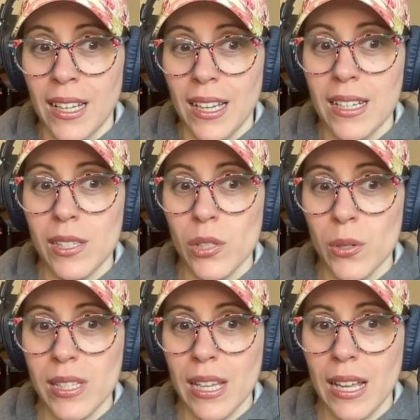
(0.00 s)
And as
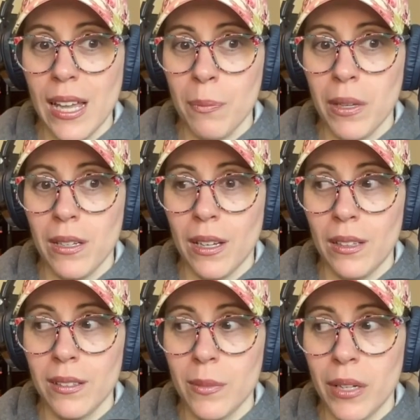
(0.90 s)
soon as that happened, I
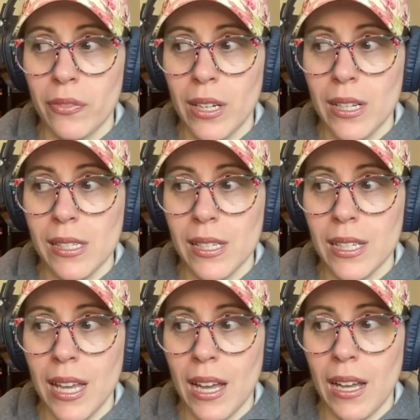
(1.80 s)
looked at my friend and I said,
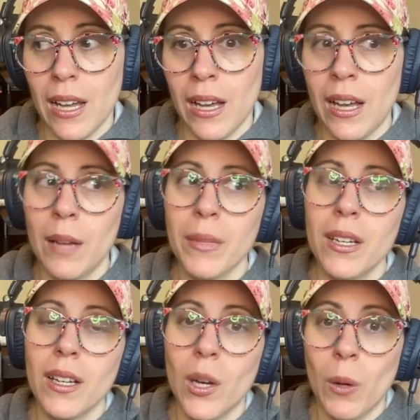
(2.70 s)
yeah, I'm
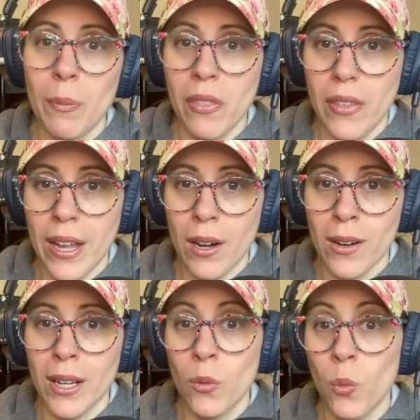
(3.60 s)
going to go up
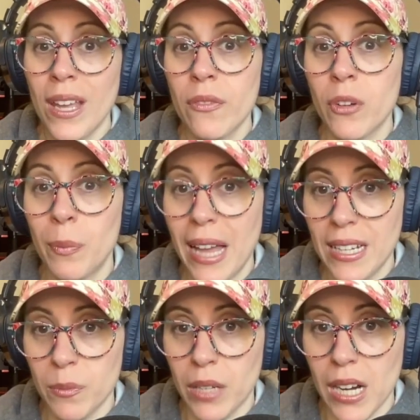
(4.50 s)
there and wait for
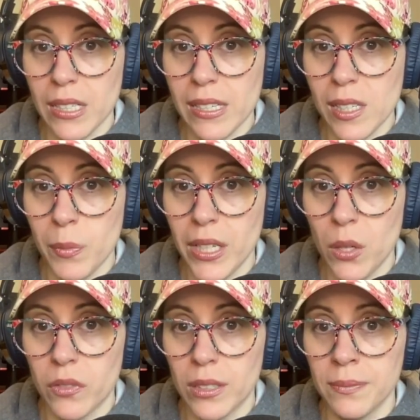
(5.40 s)
batting practice to be
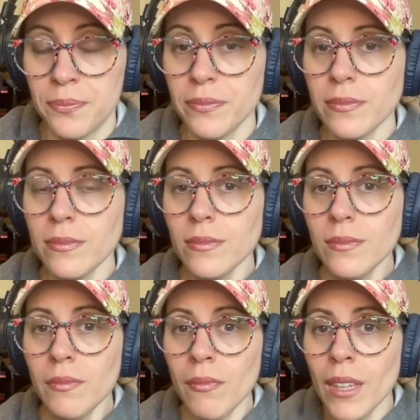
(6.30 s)
over.
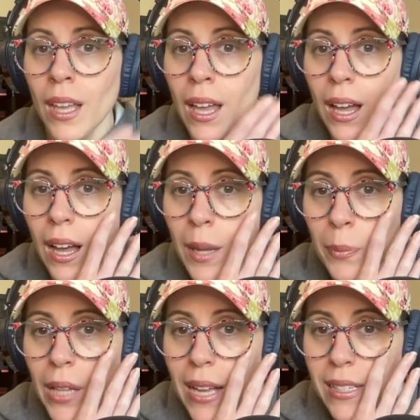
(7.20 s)
I'm
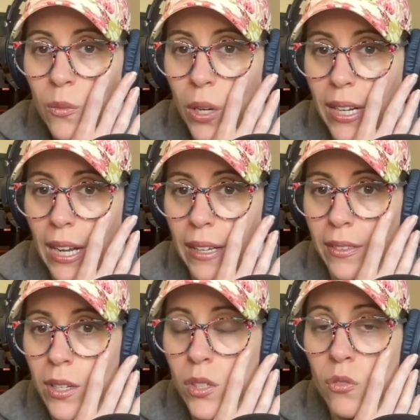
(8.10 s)
blind in one eye.
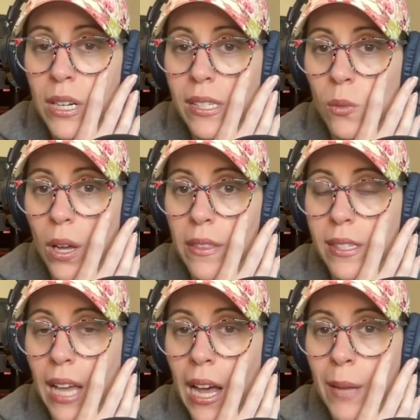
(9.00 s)
There's a reason why
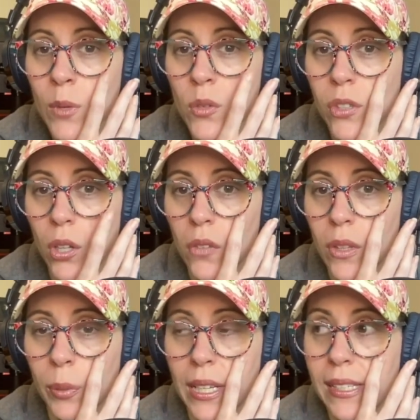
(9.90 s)
this eye moves all over
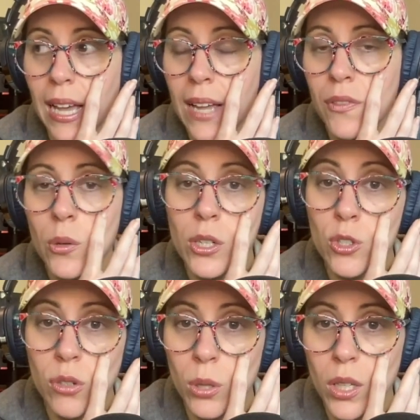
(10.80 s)
the place. I have no
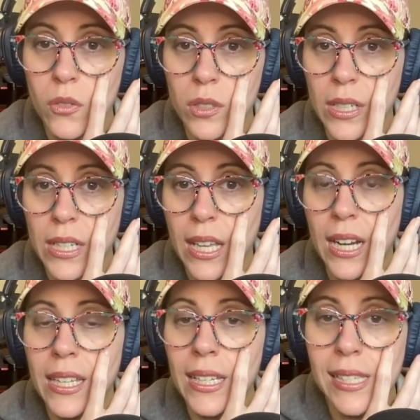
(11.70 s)
control over it and
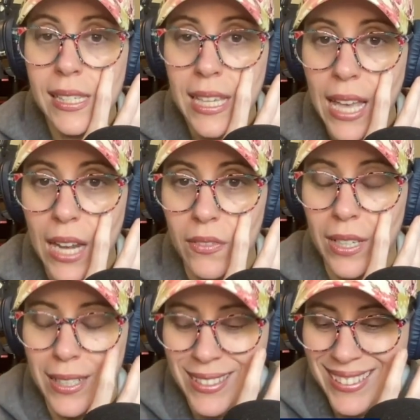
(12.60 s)
I can't see out of
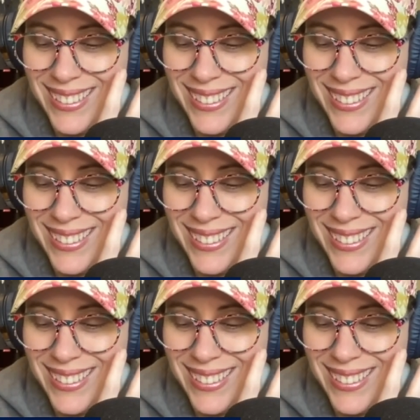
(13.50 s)
it.